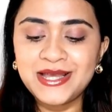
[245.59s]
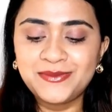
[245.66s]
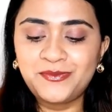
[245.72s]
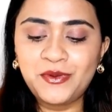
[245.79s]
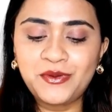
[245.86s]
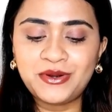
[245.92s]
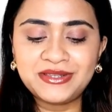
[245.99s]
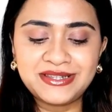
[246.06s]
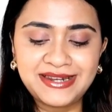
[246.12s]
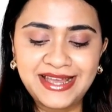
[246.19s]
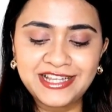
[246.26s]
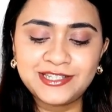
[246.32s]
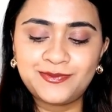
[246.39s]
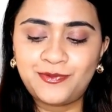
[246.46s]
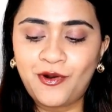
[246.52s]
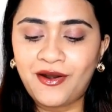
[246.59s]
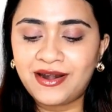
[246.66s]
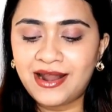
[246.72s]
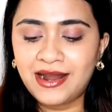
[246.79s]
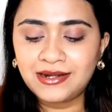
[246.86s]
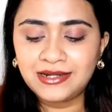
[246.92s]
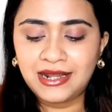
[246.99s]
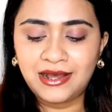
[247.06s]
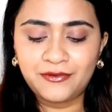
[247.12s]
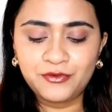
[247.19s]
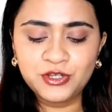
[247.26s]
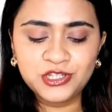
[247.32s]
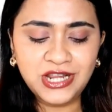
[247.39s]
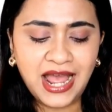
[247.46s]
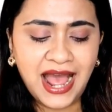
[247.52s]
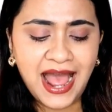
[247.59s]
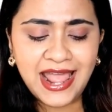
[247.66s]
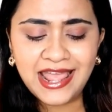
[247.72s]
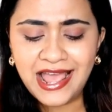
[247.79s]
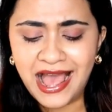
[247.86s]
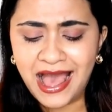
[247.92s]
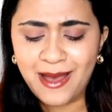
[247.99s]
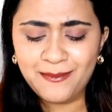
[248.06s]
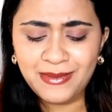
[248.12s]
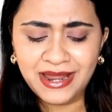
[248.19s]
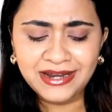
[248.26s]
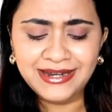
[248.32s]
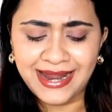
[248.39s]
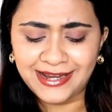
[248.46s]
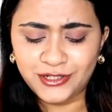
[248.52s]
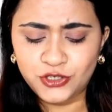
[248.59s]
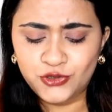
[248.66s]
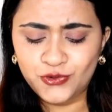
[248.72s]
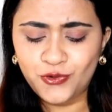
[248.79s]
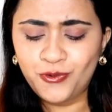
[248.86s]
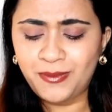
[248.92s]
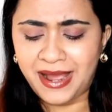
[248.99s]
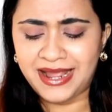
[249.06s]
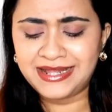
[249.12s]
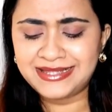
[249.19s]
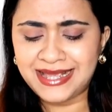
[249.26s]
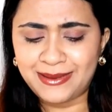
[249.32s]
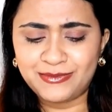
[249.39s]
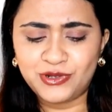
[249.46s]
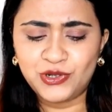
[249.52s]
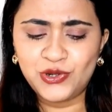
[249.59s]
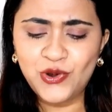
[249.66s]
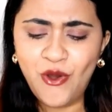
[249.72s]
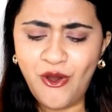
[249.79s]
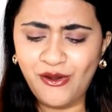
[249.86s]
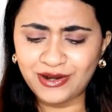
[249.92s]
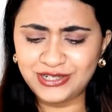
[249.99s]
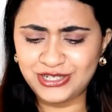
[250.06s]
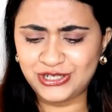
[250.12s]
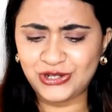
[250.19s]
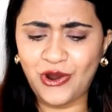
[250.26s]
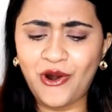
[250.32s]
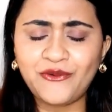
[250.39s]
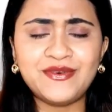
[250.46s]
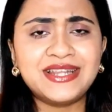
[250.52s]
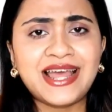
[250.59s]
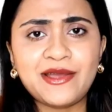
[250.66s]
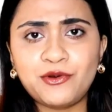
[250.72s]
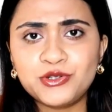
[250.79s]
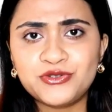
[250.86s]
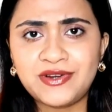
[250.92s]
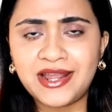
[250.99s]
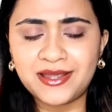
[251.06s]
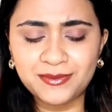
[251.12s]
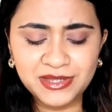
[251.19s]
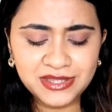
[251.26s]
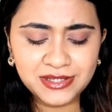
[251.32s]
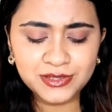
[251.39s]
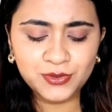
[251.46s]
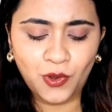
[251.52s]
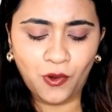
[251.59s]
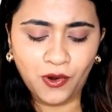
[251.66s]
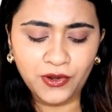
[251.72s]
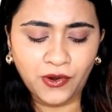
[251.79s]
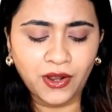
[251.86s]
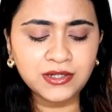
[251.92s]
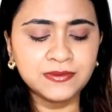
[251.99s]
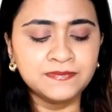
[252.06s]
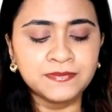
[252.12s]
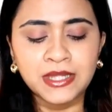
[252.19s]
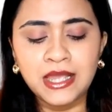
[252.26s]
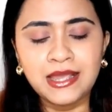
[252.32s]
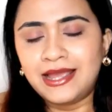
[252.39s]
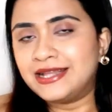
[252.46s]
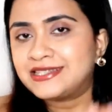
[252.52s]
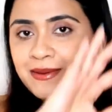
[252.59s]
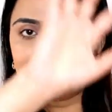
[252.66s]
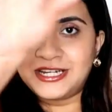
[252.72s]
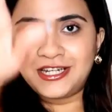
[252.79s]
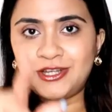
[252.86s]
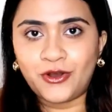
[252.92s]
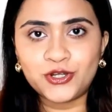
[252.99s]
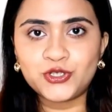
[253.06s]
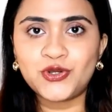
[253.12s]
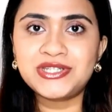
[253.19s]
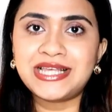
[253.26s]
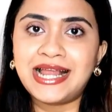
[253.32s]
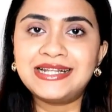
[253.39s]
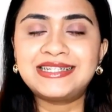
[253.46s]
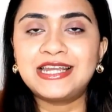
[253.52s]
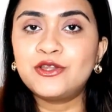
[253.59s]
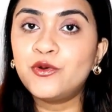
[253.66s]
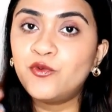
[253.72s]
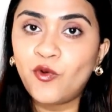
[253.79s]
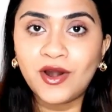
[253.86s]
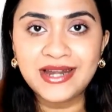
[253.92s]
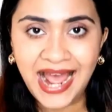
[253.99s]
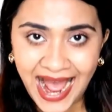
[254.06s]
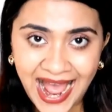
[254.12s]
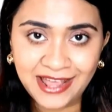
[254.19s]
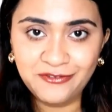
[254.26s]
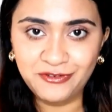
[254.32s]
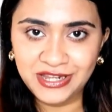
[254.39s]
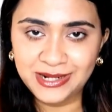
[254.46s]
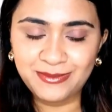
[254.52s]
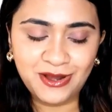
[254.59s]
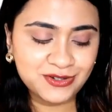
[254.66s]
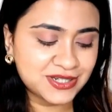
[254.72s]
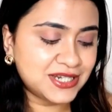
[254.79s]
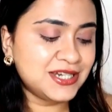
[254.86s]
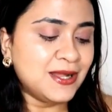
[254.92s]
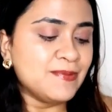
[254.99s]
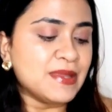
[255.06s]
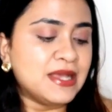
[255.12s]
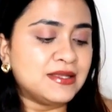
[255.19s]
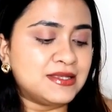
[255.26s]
Moving on to the next product, which I am in like two minds. I'm not sure whether I want to recommend this or not. It's completely your choice. I'll tell you what I feel about it.